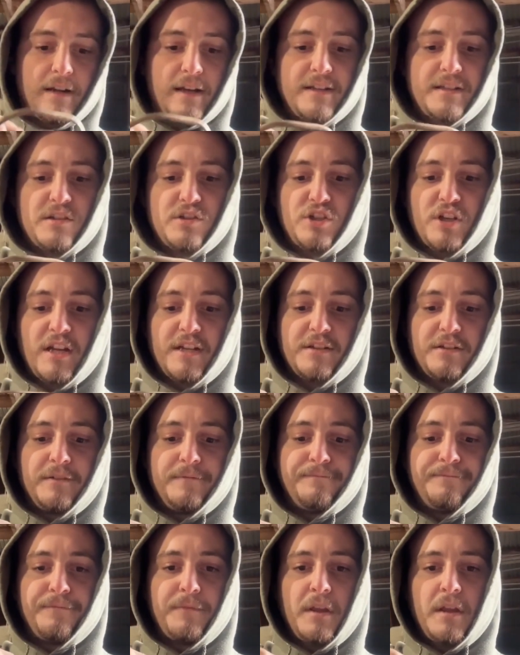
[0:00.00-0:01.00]
nice and gentle.
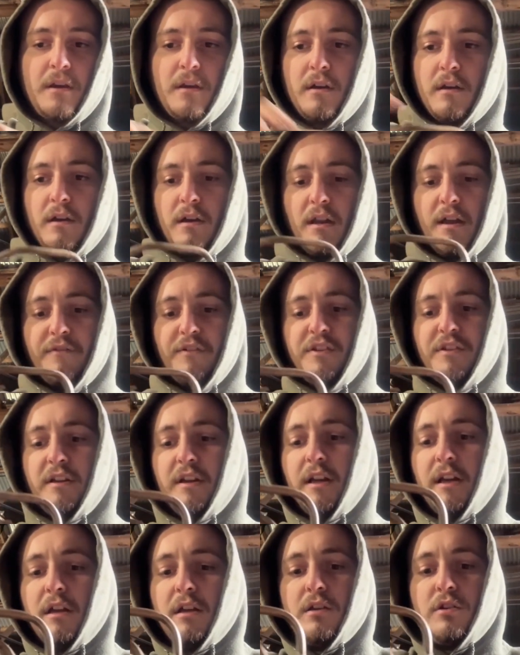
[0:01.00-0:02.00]
And
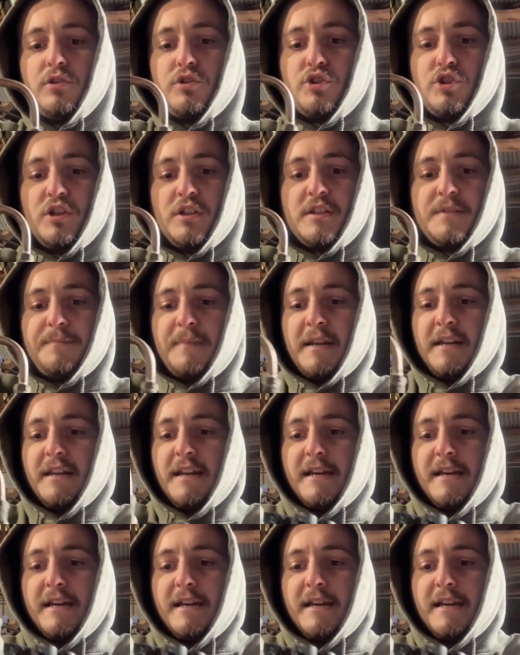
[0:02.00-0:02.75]
everything should spin